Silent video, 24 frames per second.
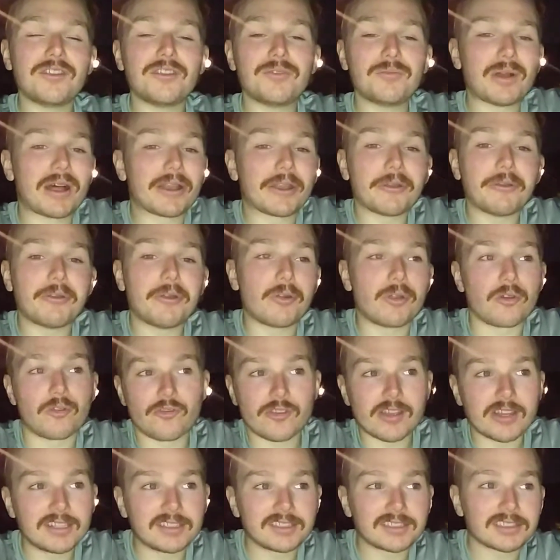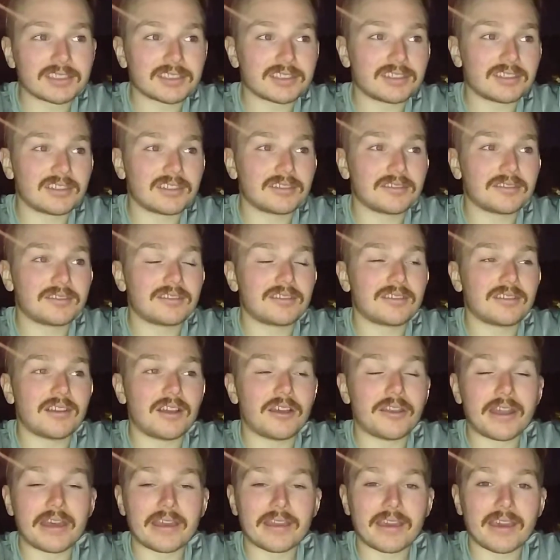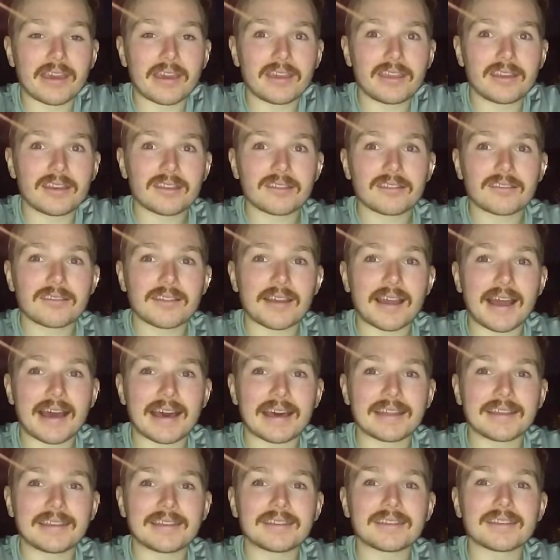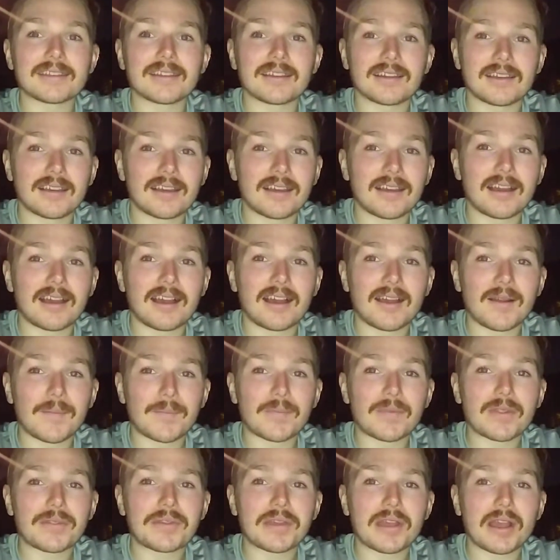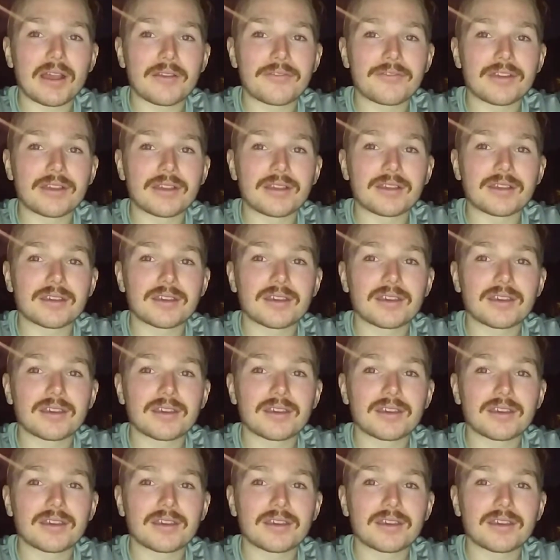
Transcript: I don't know there is a net gain, and I think